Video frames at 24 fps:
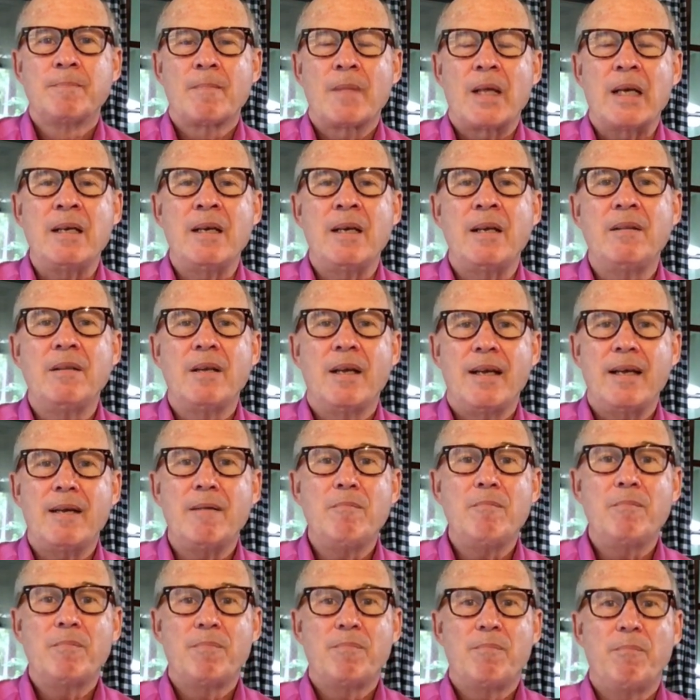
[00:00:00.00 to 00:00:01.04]
And in,
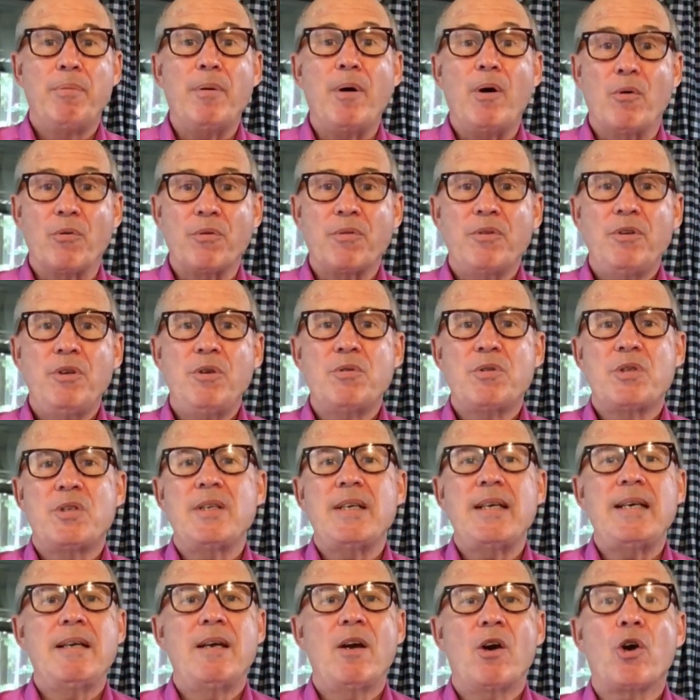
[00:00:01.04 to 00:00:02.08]
in both, you
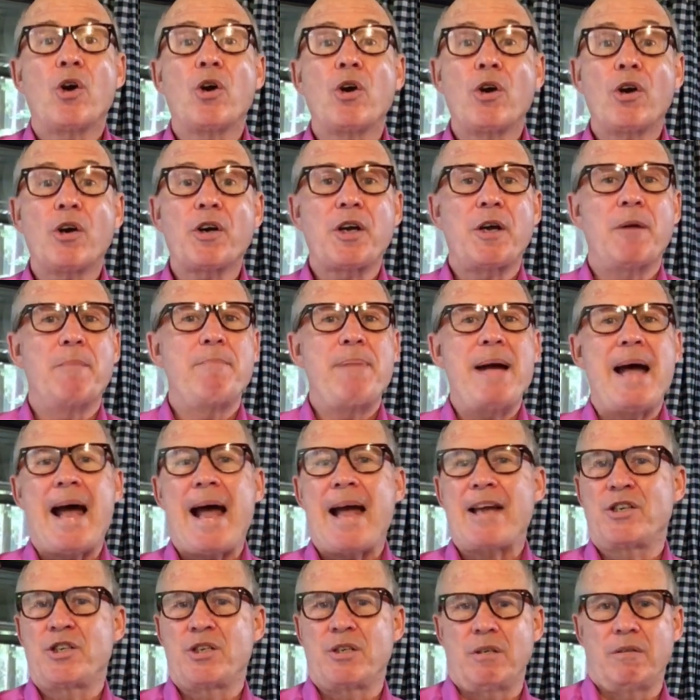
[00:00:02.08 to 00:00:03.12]
see her
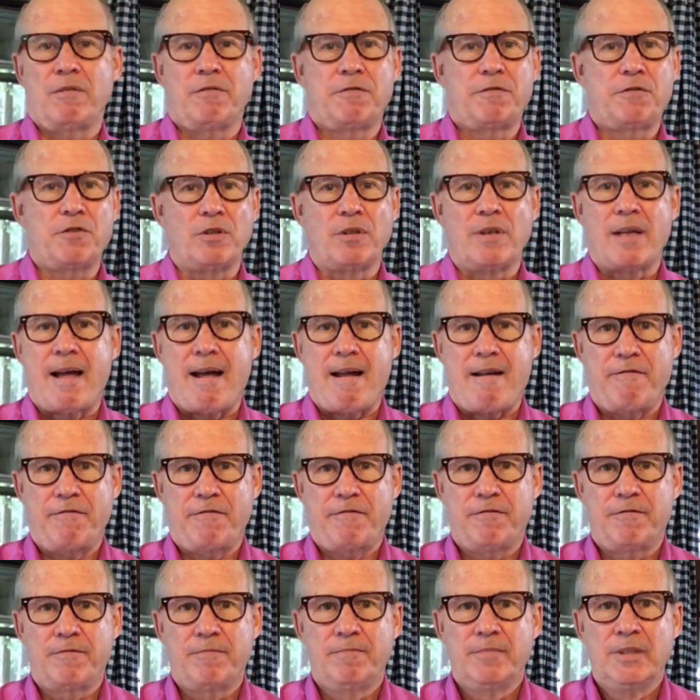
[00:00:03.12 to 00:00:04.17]
compassion for
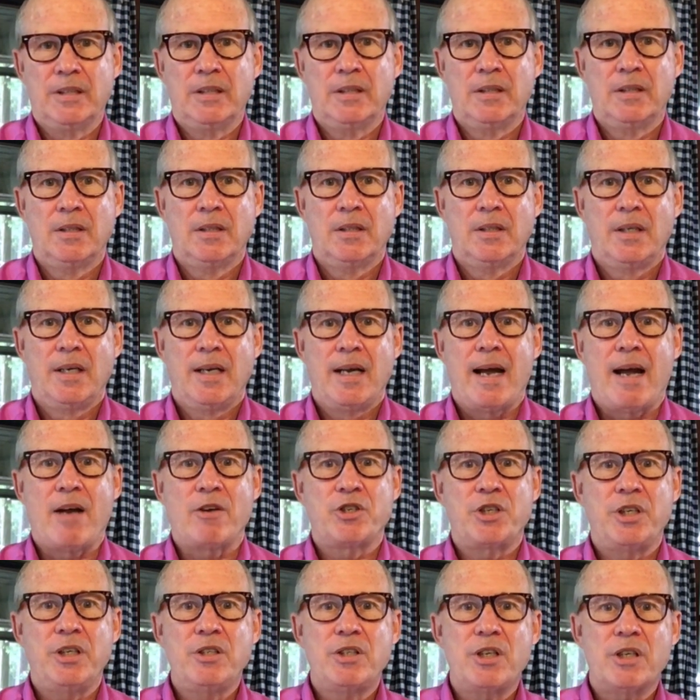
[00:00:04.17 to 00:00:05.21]
life, how
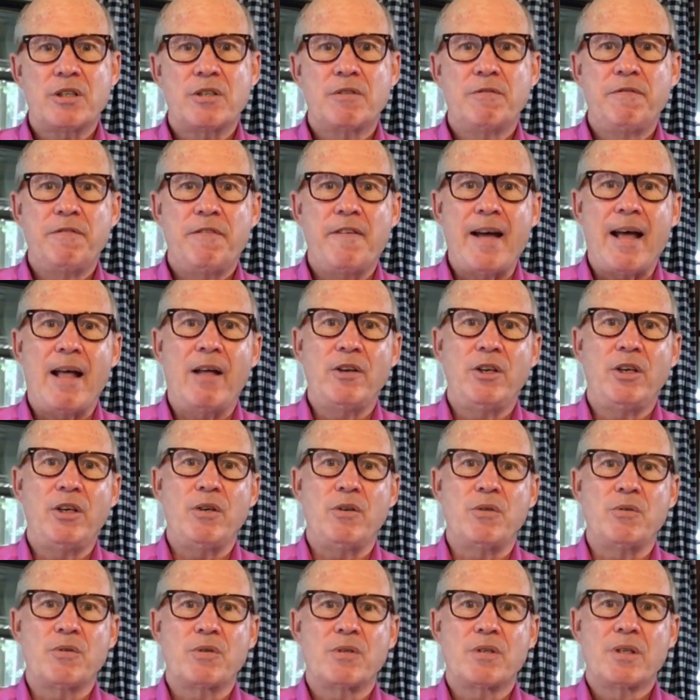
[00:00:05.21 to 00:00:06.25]
she just
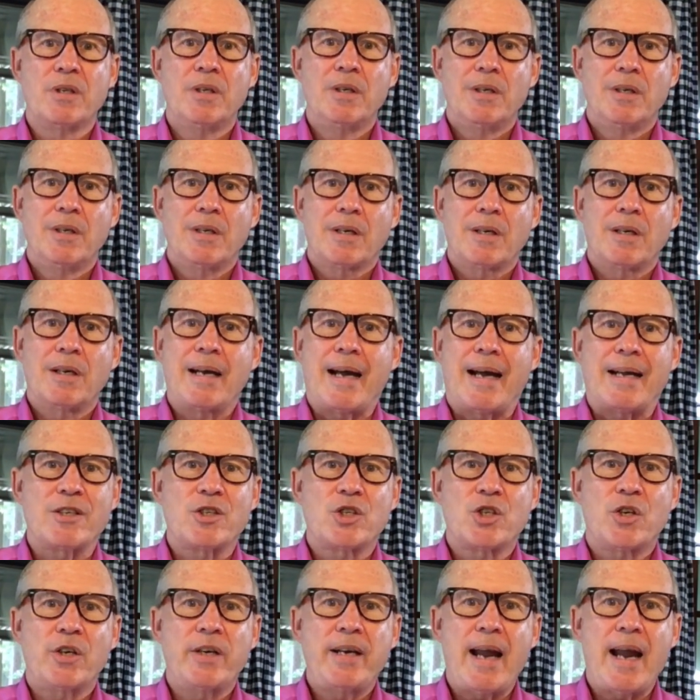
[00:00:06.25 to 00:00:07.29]
values God's
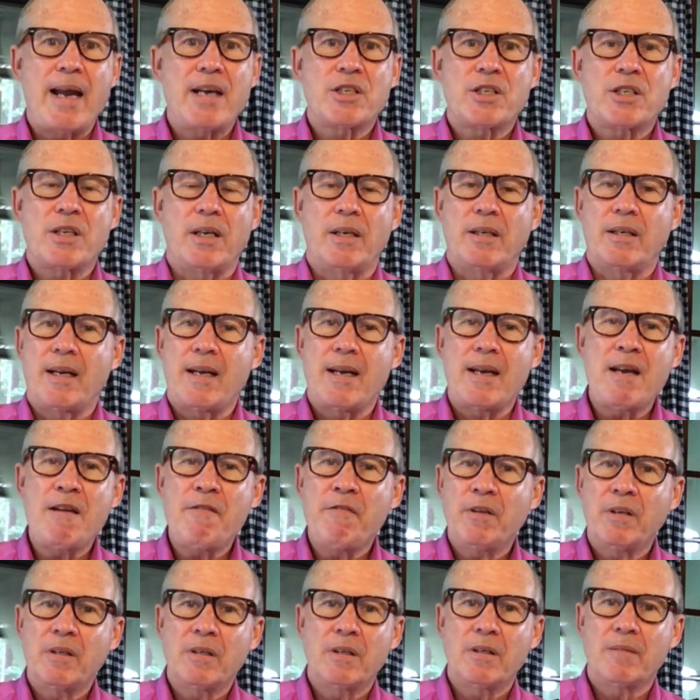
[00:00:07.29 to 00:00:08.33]
creation,
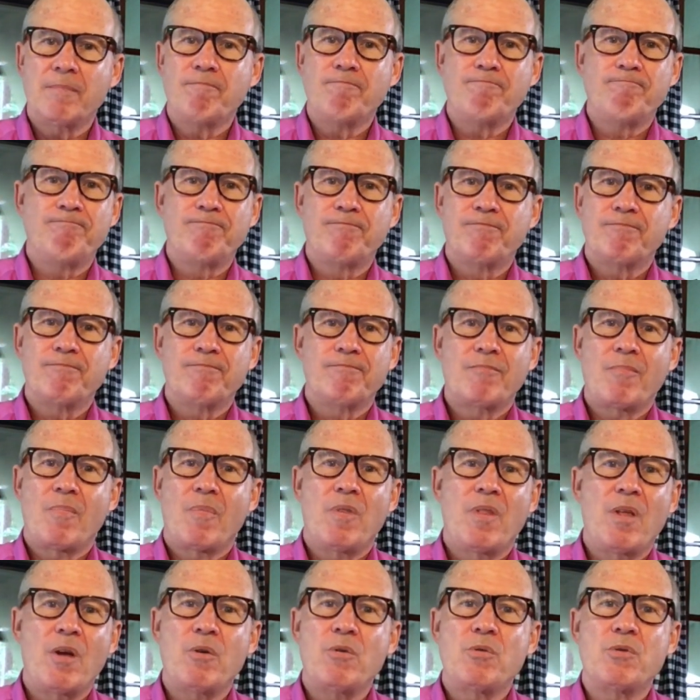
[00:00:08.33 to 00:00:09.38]
even
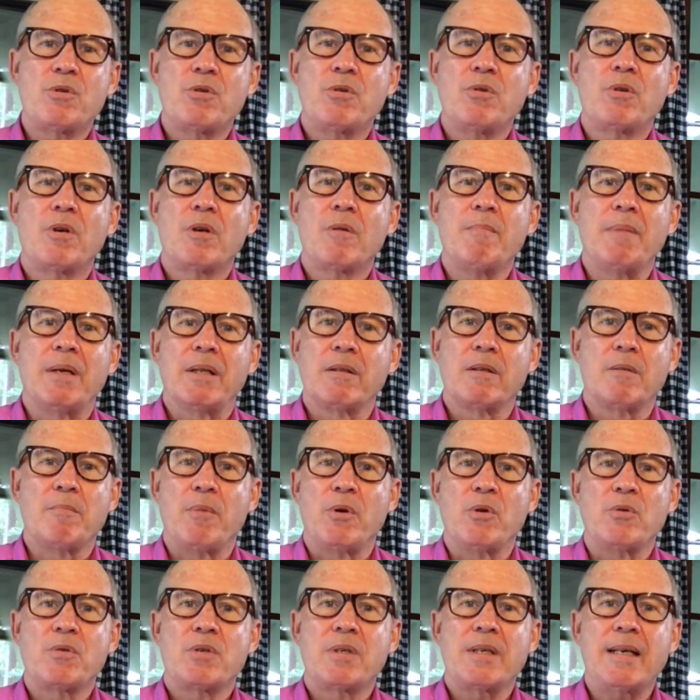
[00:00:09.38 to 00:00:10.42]
those who commit the
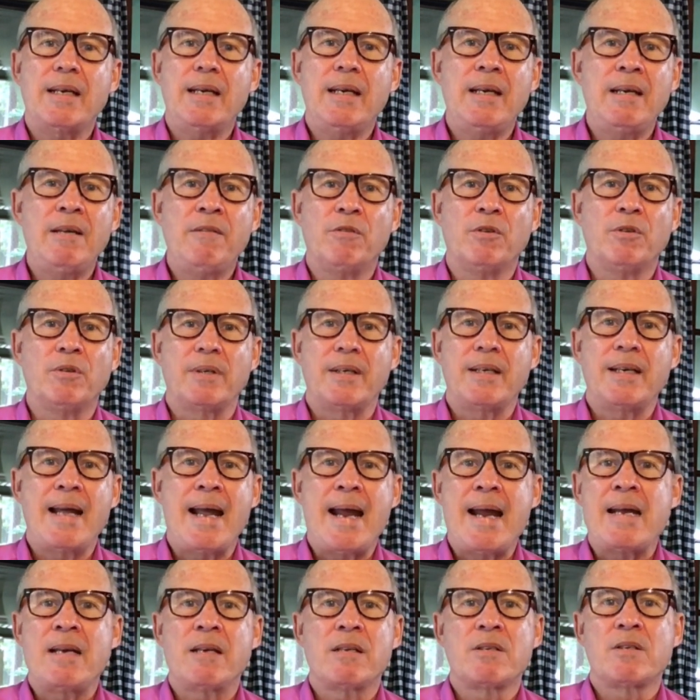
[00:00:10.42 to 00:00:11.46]
most evil and
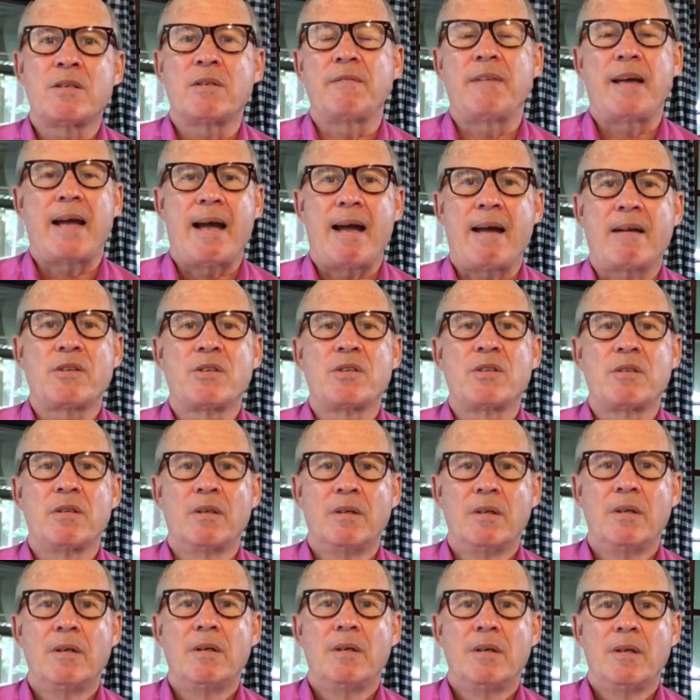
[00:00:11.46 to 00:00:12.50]
heinous of acts,
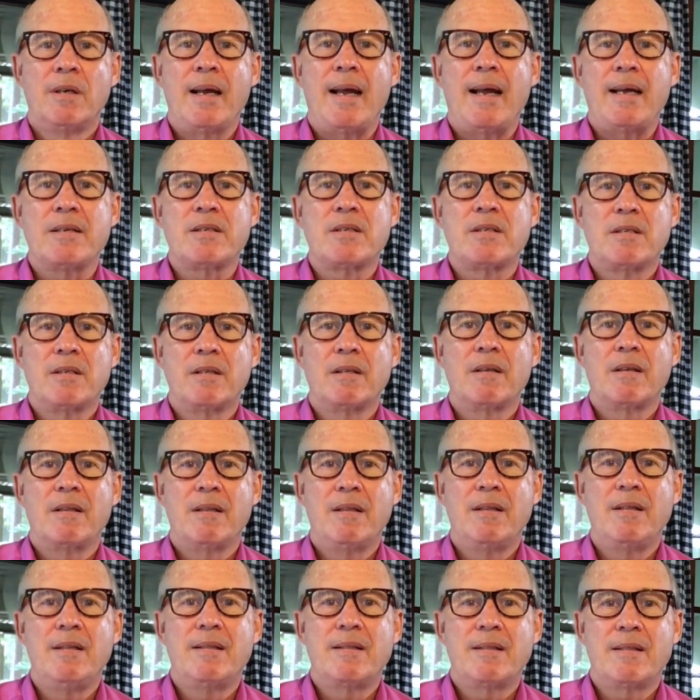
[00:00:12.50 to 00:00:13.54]
as
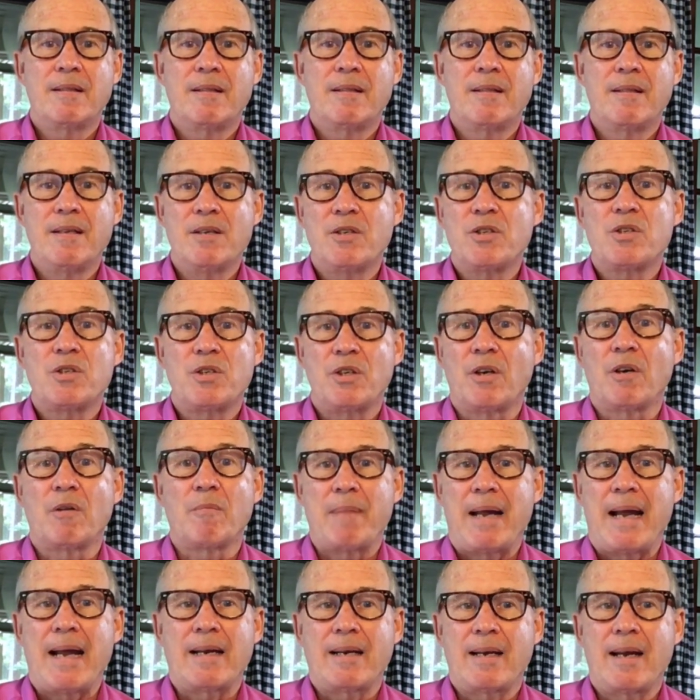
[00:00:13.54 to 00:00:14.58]
this young
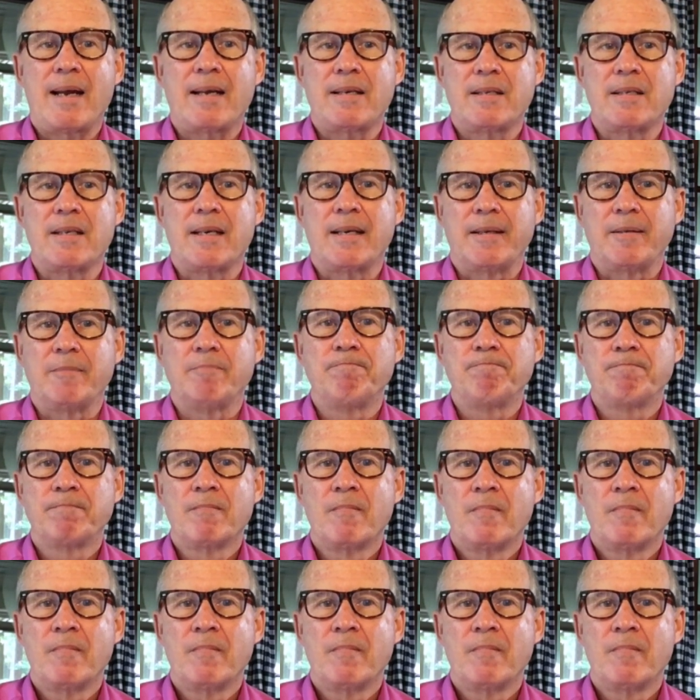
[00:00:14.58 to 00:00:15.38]
man had done.